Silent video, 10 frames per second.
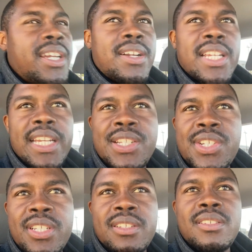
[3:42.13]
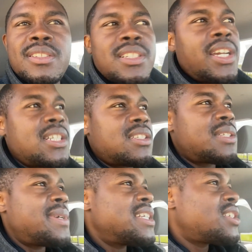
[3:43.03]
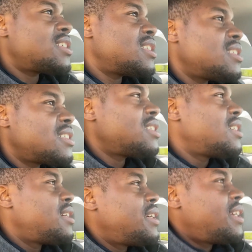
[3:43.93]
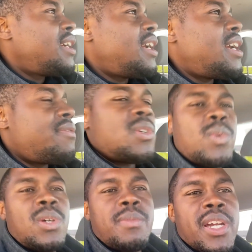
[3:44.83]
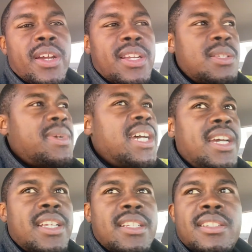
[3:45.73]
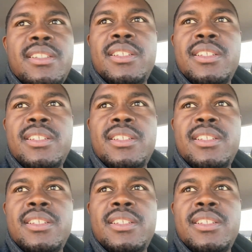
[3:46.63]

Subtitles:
Hear the engine, hear the suspension, hear if your wheel bearing is bad,